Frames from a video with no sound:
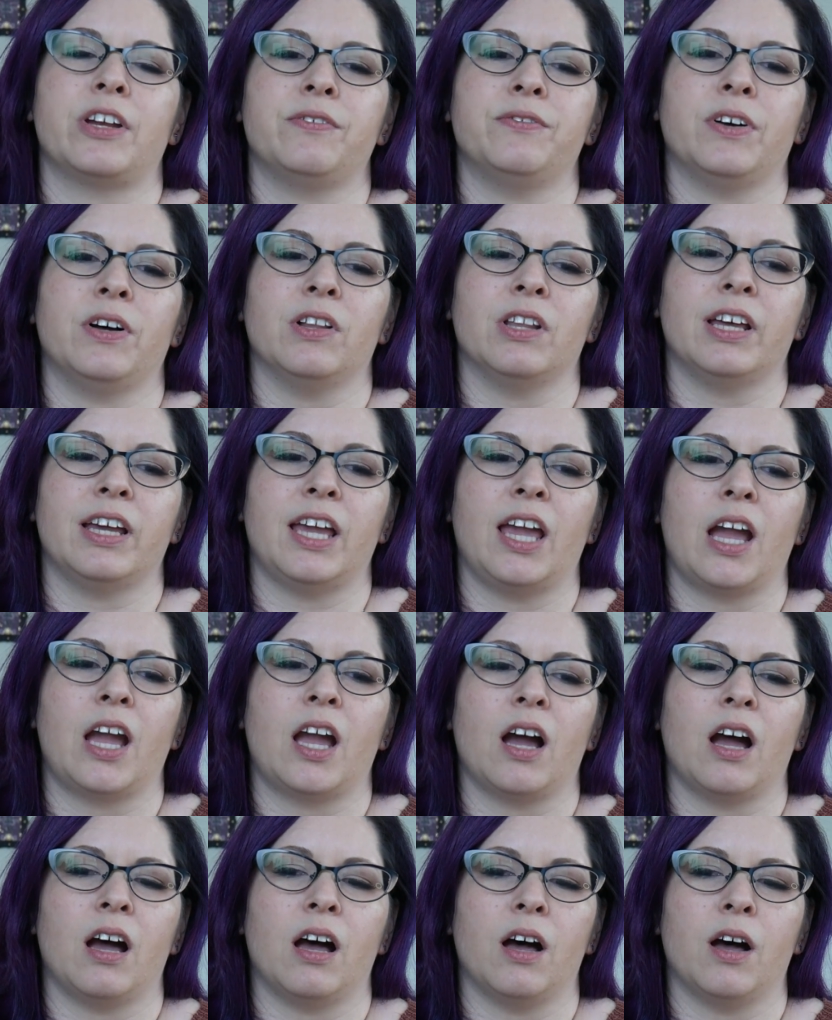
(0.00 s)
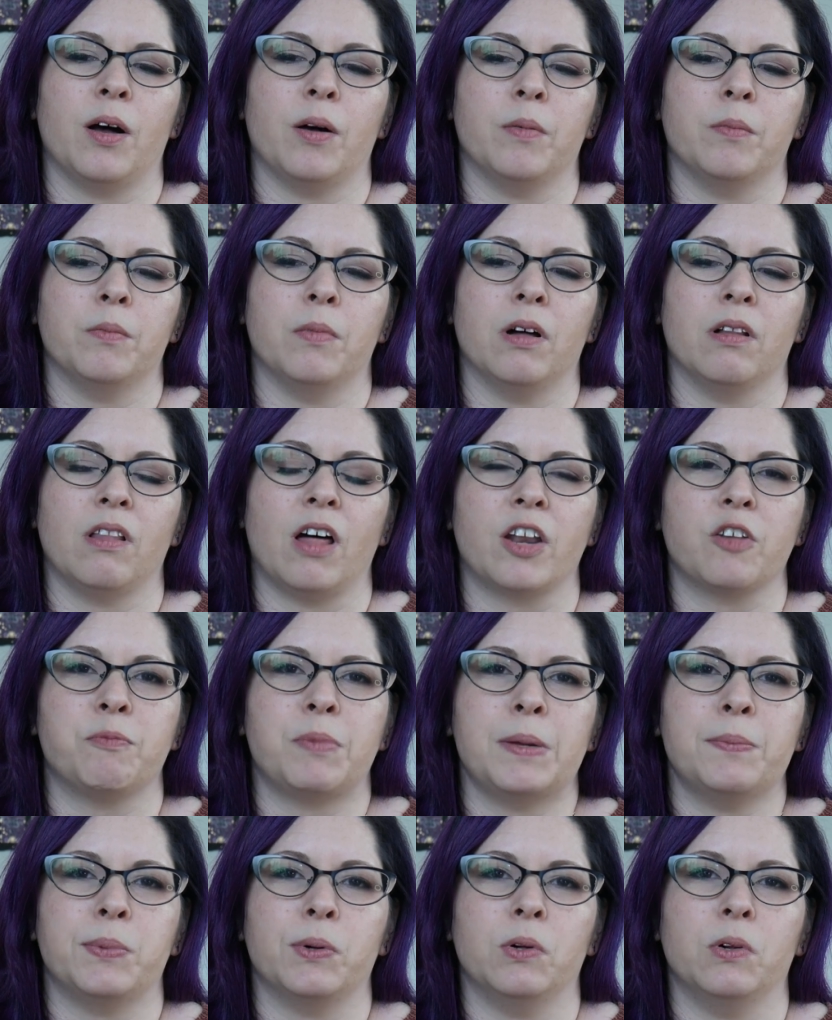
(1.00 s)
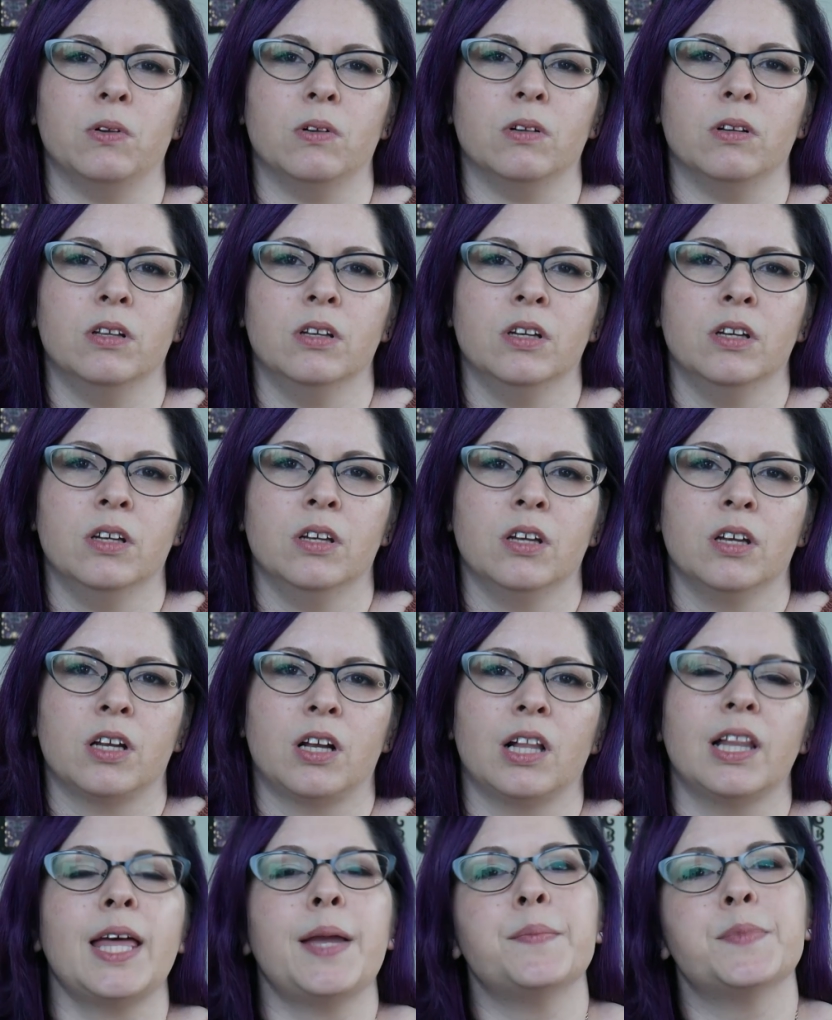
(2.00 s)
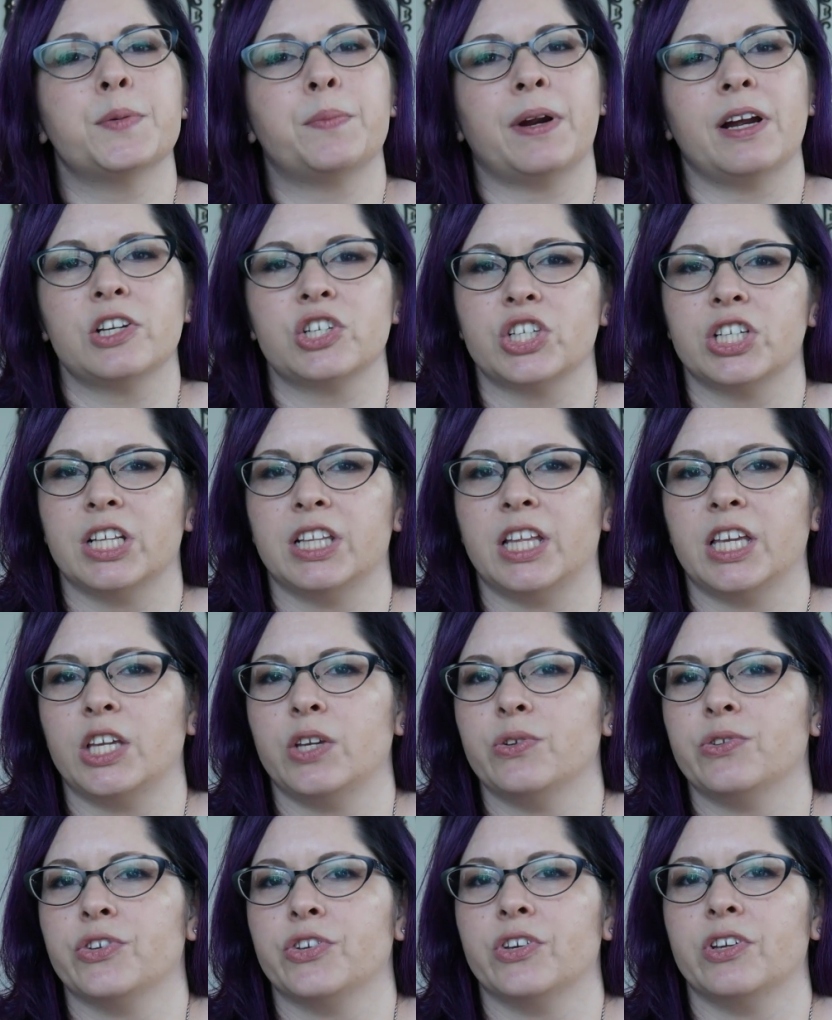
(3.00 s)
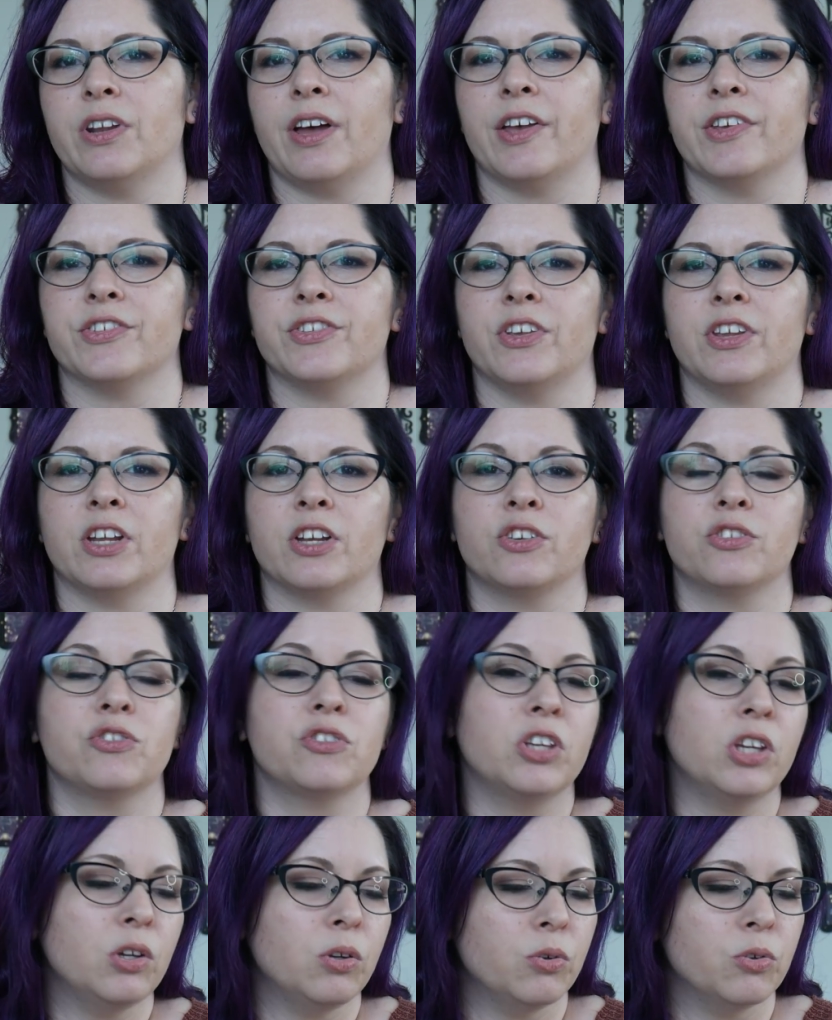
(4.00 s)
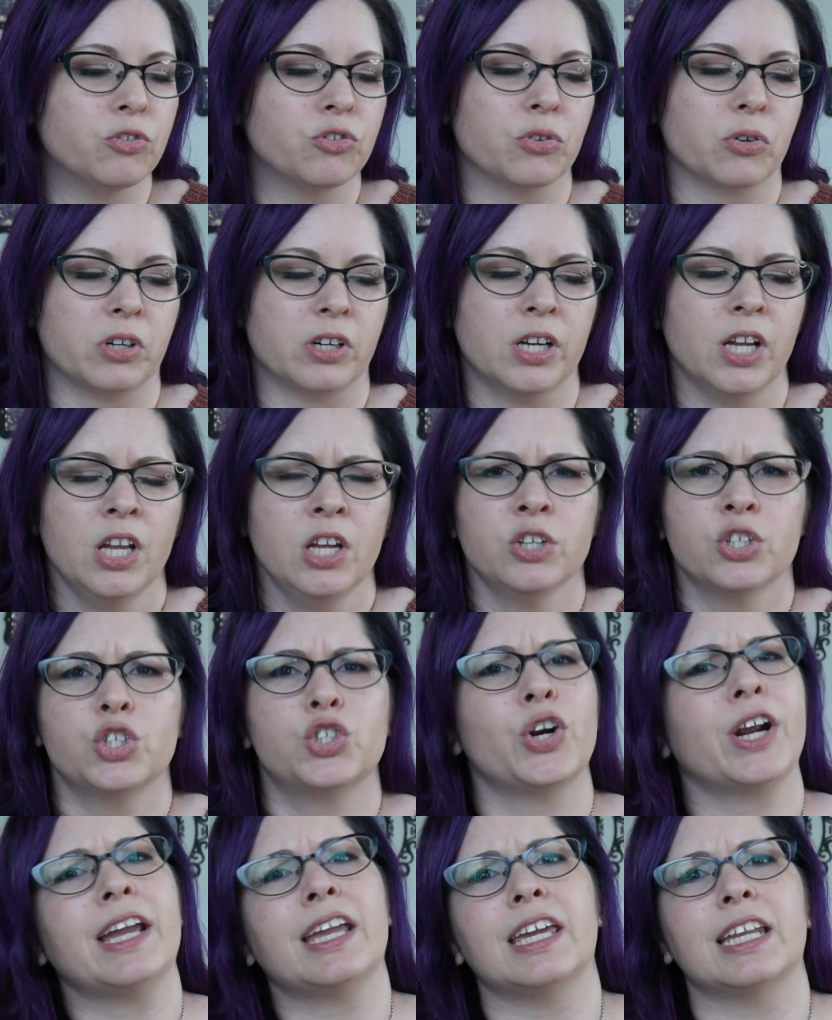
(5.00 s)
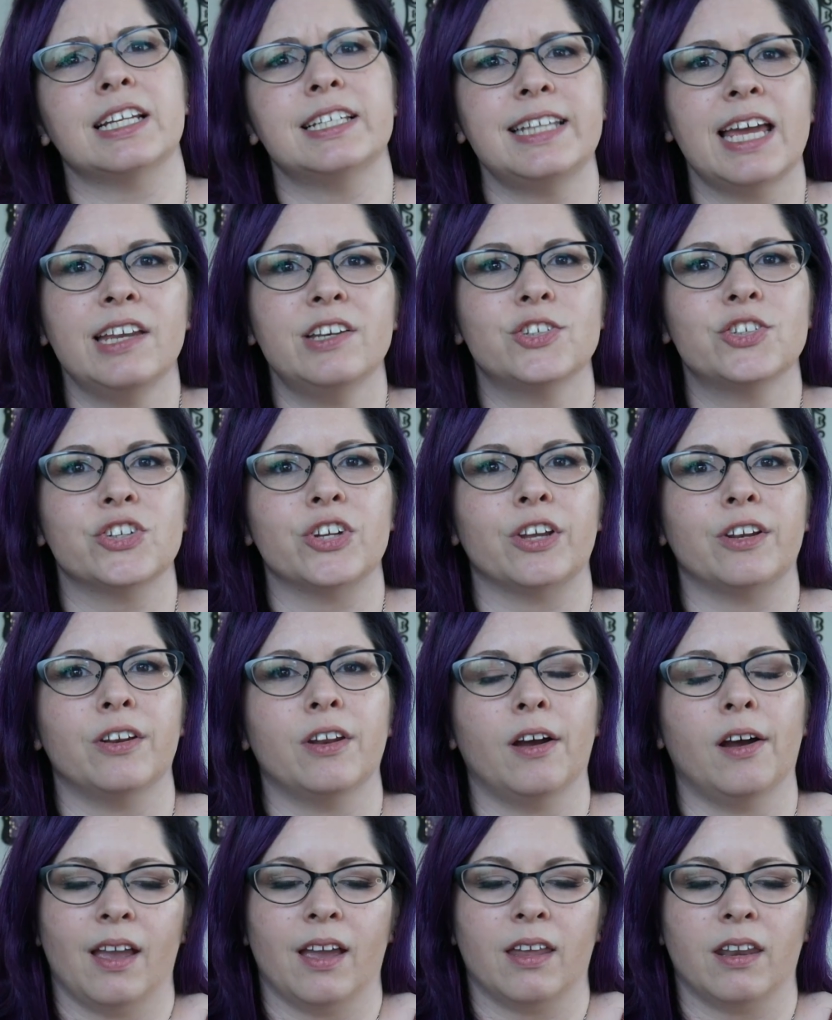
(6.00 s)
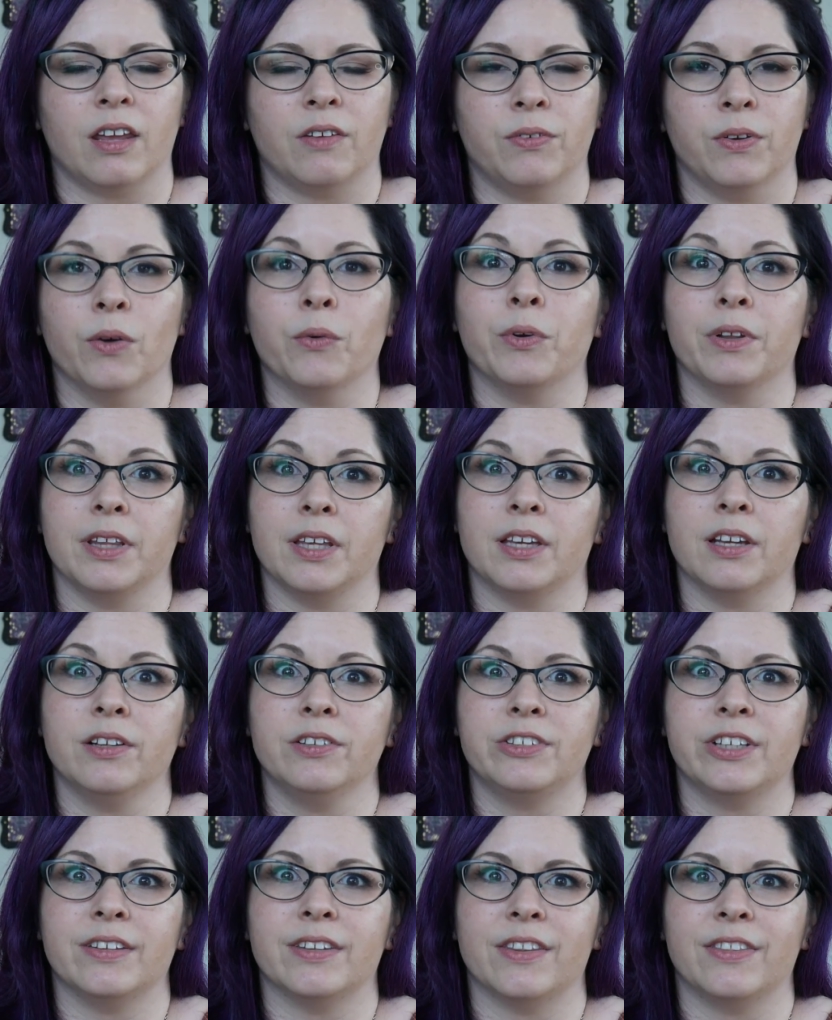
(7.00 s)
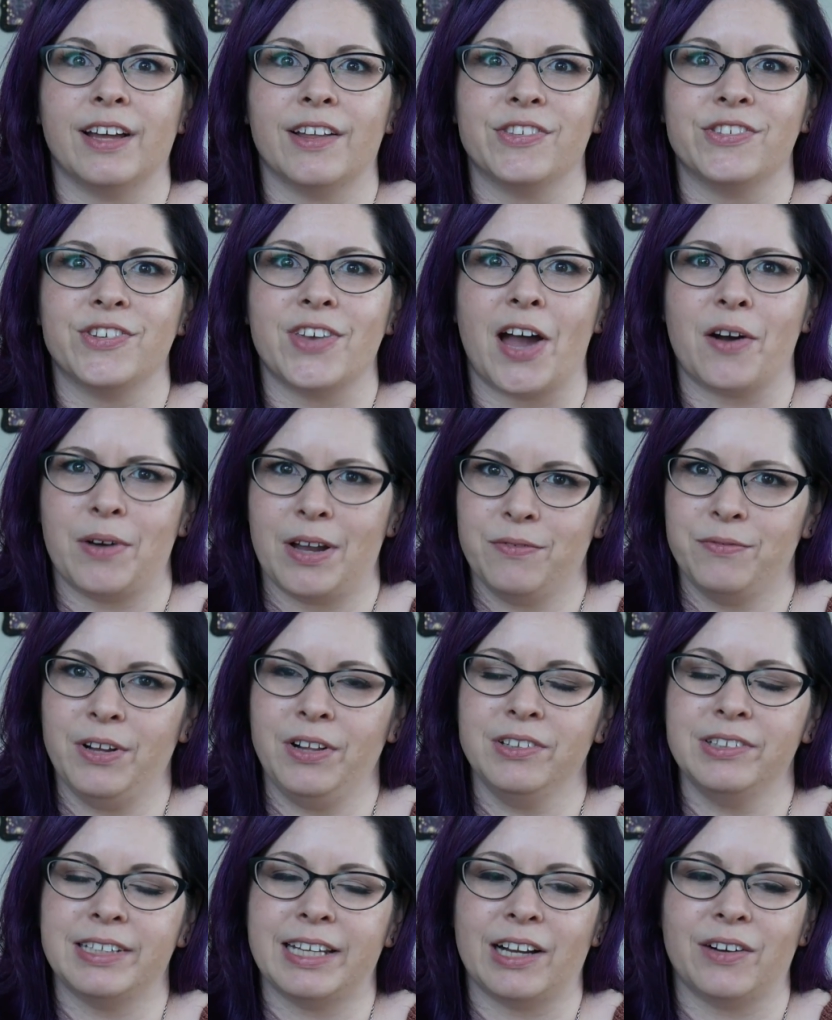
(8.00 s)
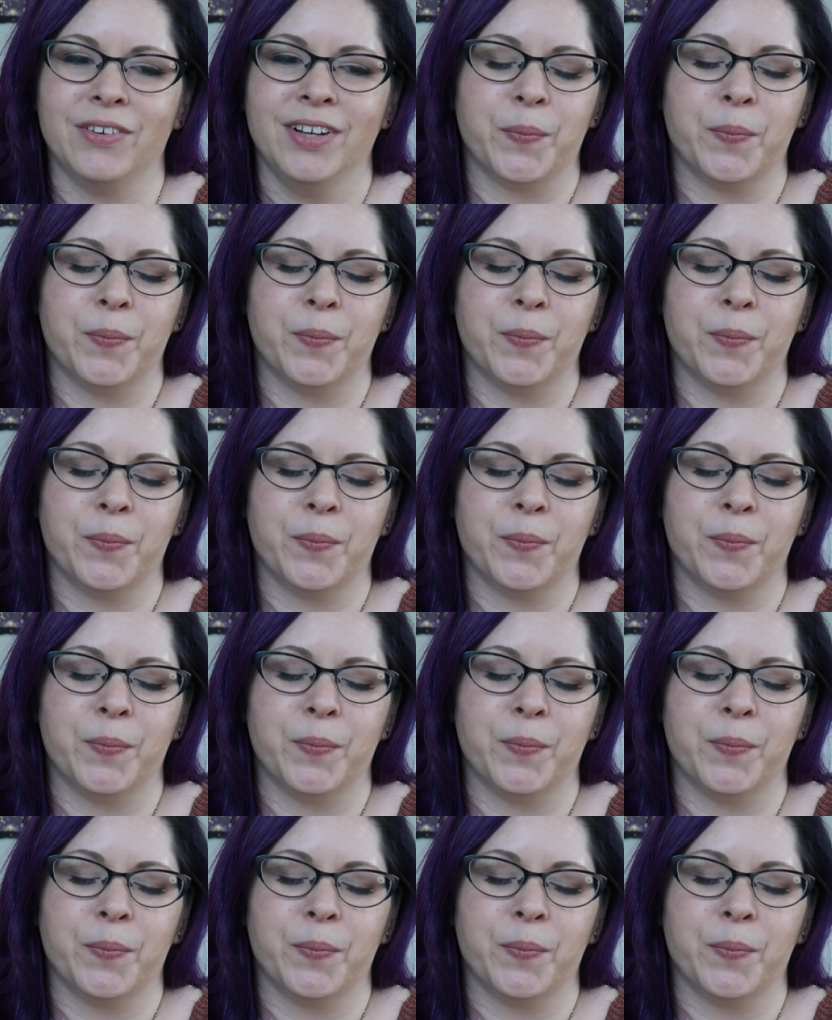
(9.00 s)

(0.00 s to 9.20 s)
I felt like a lot of people claim depression and they use it as an excuse or to try and get attention, and I feel really guilty that that's how I felt now.